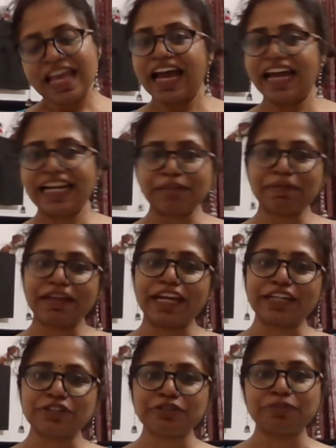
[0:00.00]
And let me
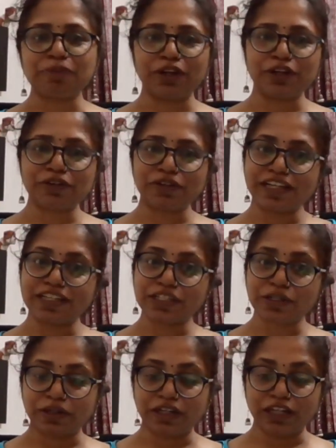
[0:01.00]
get into Paulo
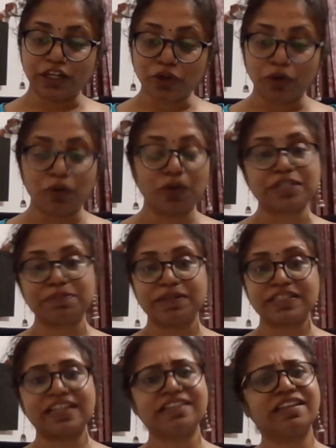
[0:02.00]
Coelho's quotes.
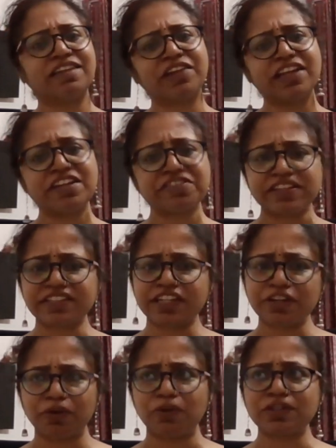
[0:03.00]
Basically, they are very
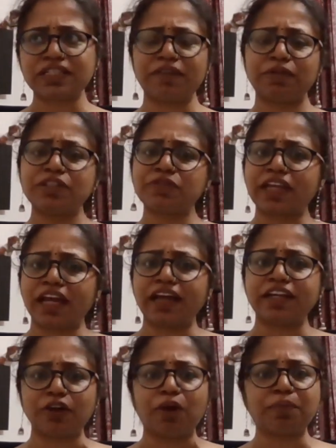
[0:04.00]
interesting quotes which we
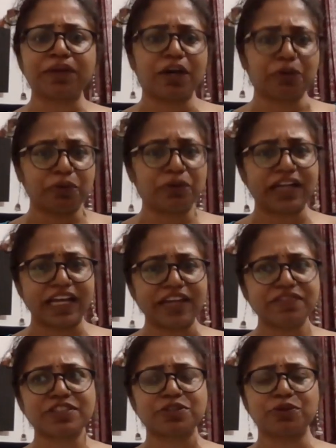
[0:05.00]
can adopt in our own
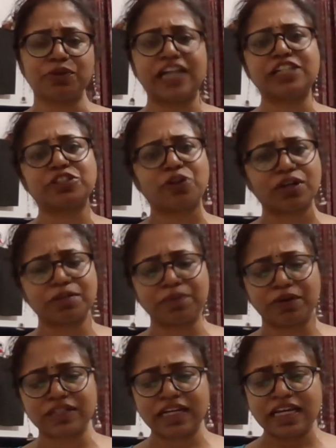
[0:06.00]
lives. So I'll talk
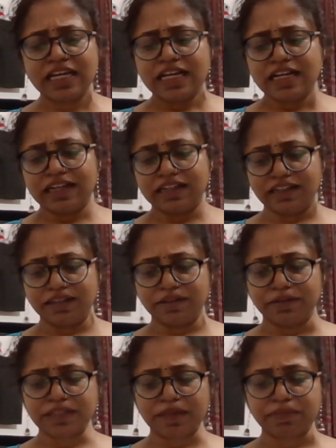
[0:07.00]
about
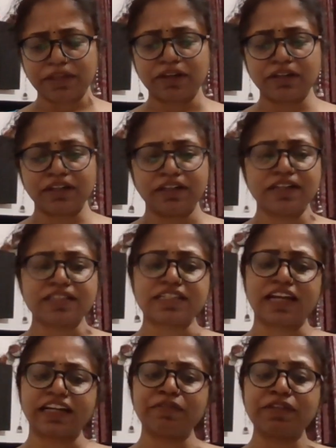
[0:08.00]
something
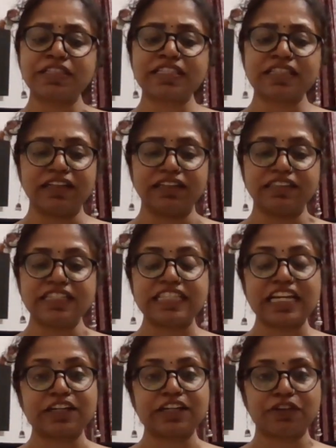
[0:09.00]
starting with the
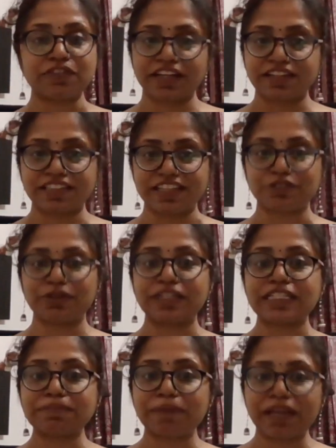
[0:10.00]
secret of success. So
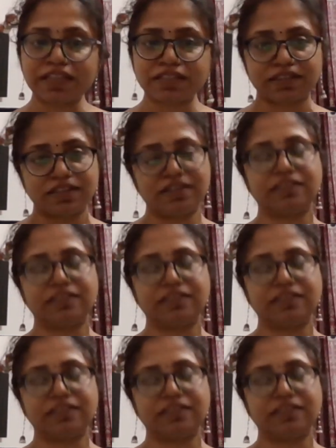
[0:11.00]
it is based